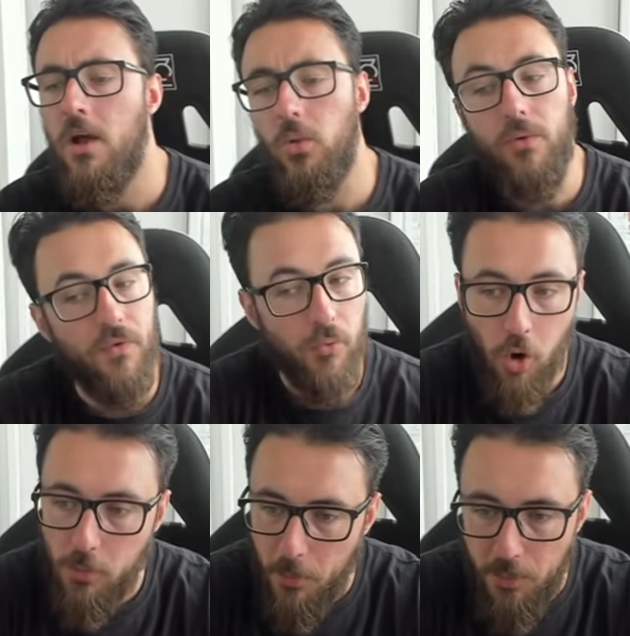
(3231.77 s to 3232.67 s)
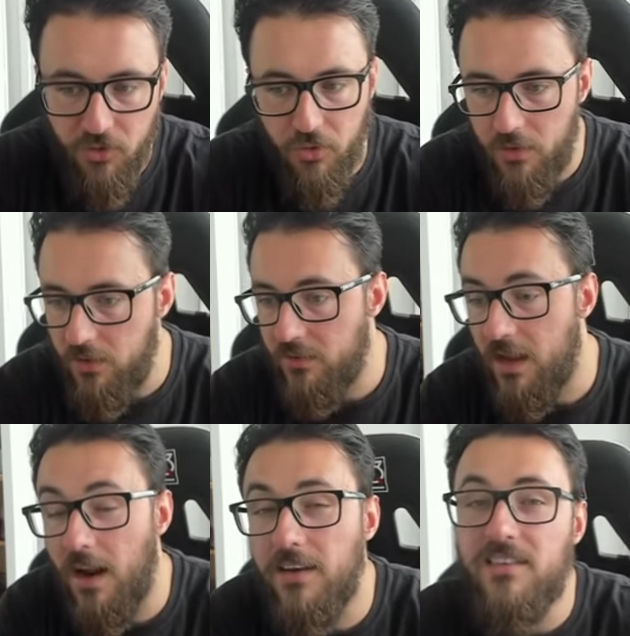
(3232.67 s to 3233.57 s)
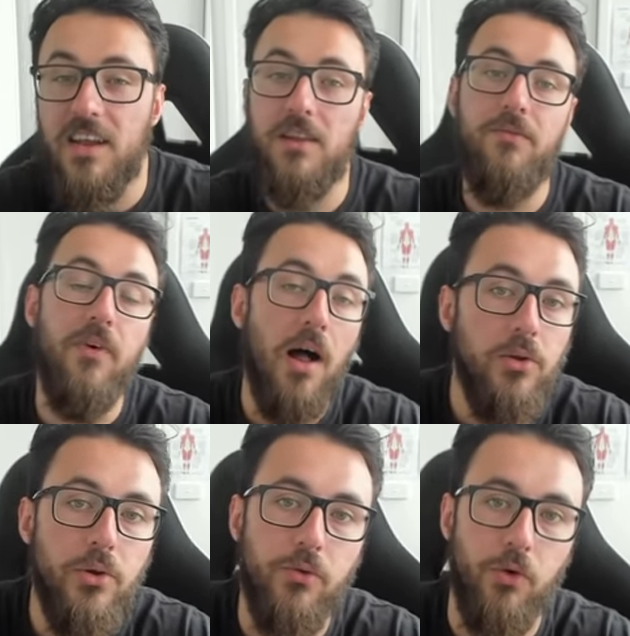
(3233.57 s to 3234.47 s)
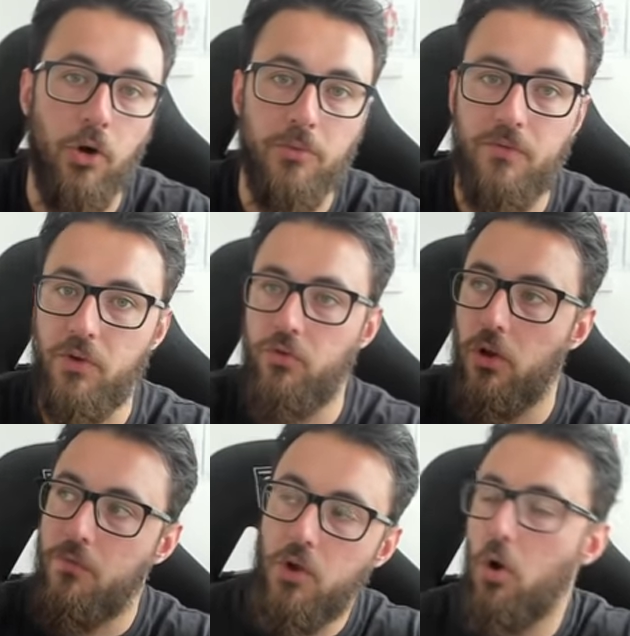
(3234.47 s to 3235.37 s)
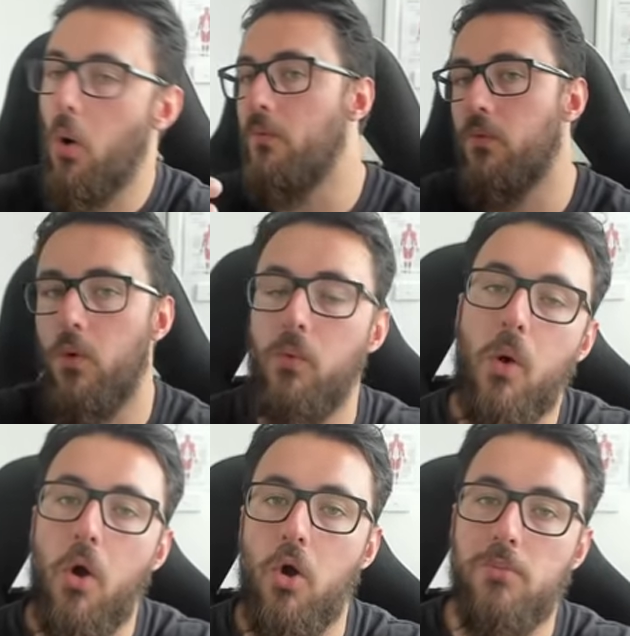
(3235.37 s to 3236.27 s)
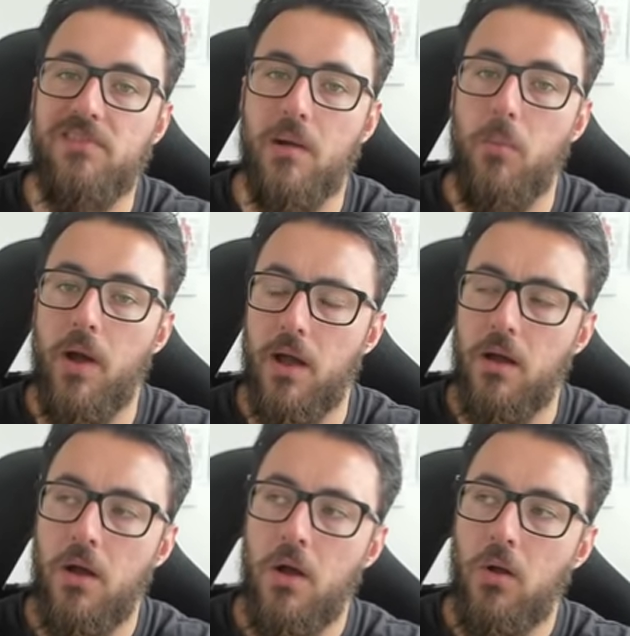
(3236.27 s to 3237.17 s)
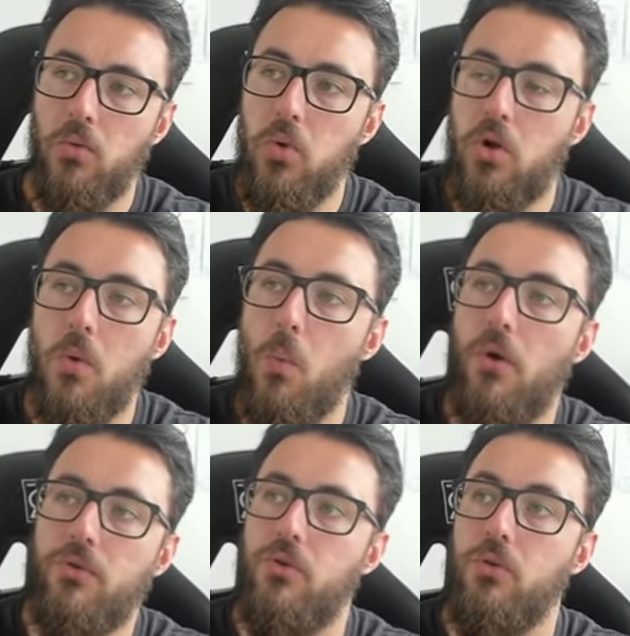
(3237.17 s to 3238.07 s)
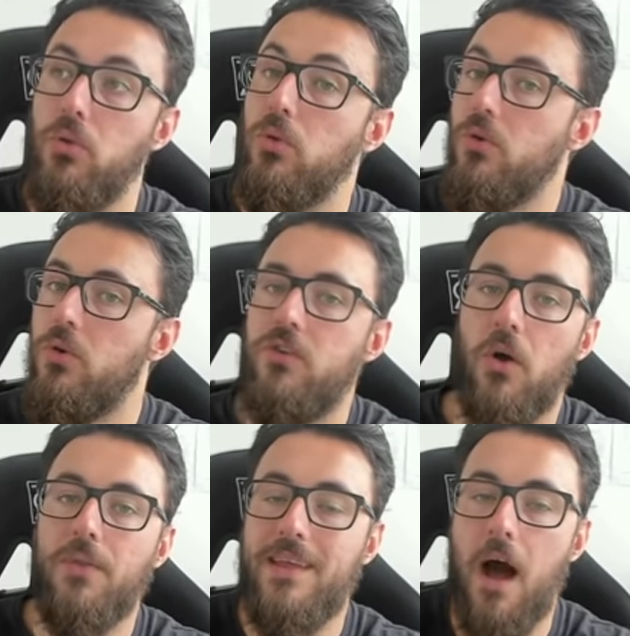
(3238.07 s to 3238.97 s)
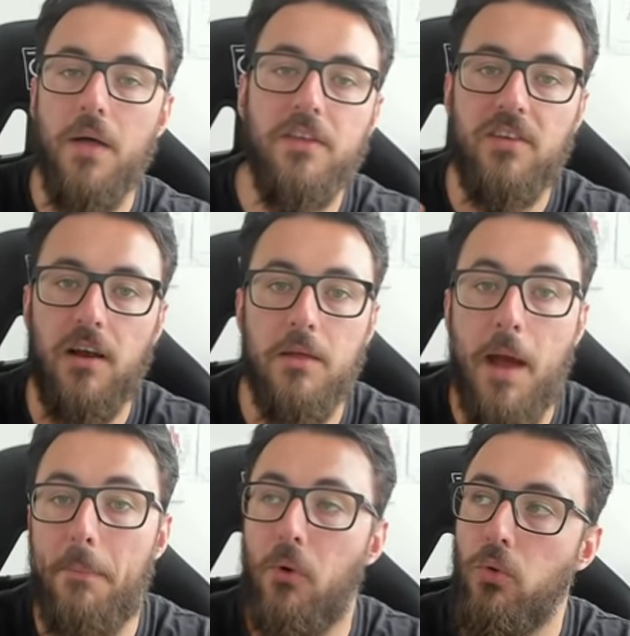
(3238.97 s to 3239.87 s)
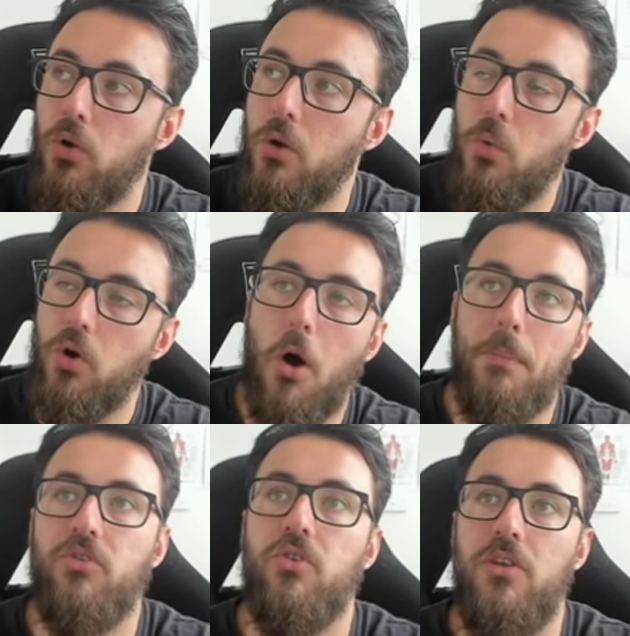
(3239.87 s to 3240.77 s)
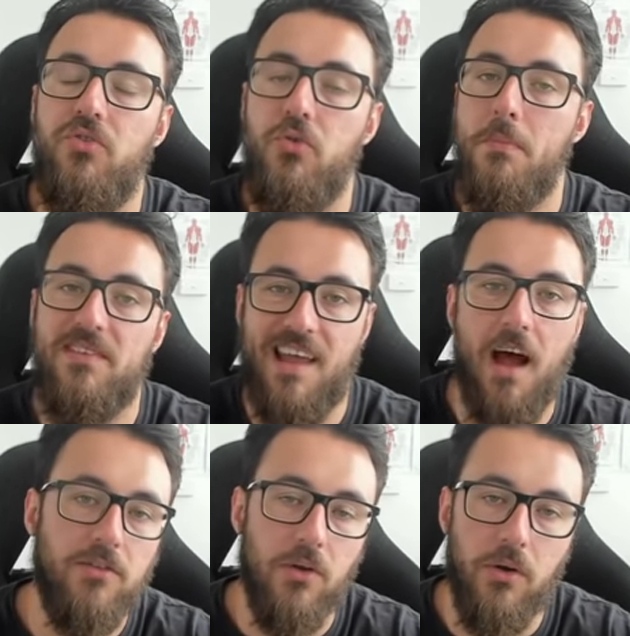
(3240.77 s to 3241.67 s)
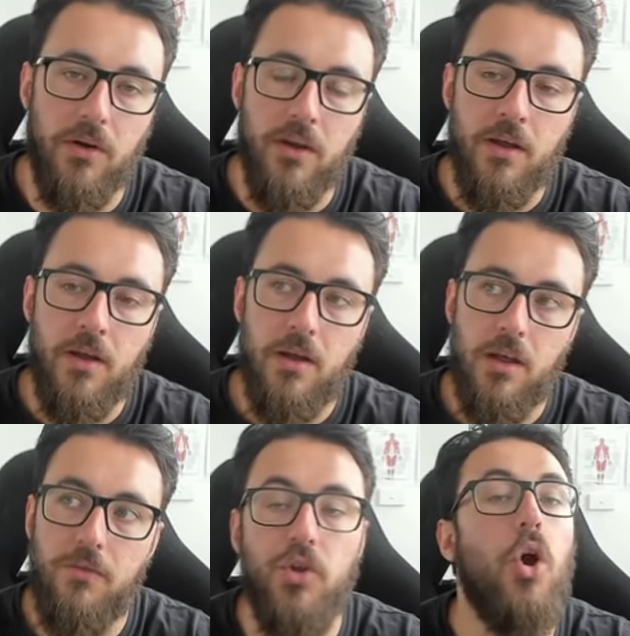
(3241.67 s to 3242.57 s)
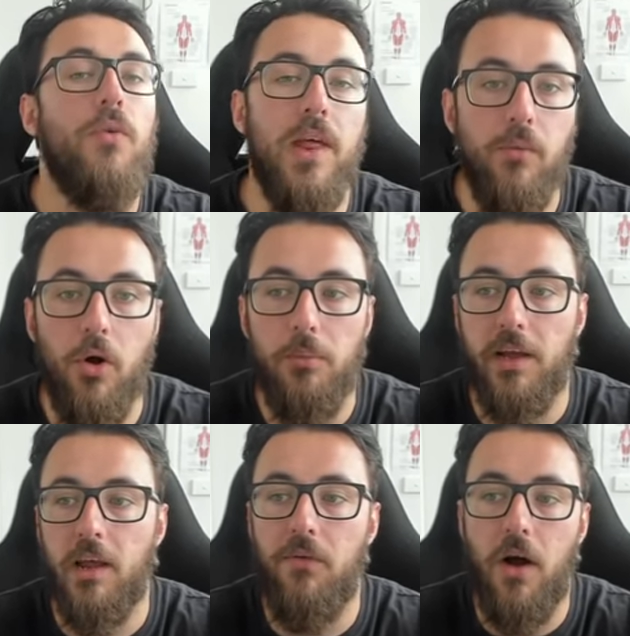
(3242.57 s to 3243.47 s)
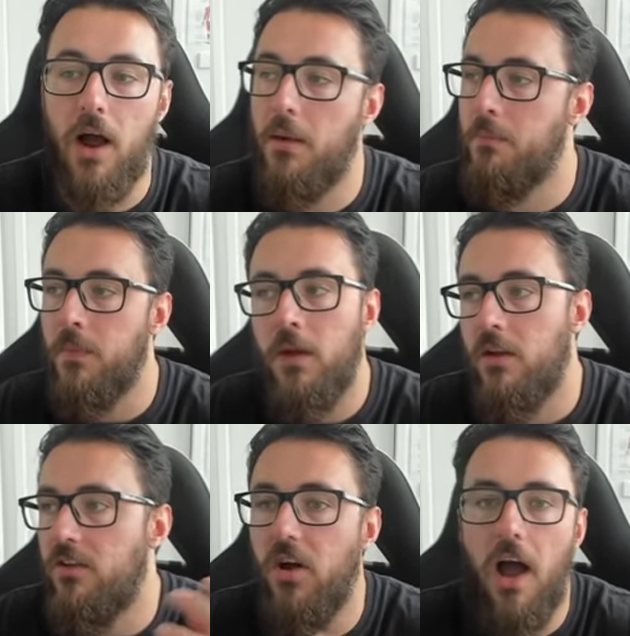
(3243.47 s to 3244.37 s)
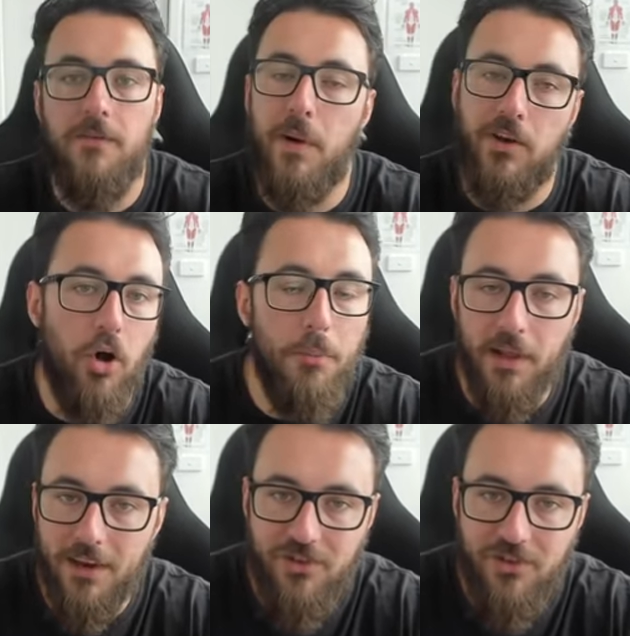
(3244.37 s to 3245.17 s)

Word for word: Look for roam opportunities and understand the value of roams. If you if you go for a roam somewhere, look at what you lose on the other side of the map, or look at what opportunities you miss out on if you go for that roam. Like if I'm dive my top lane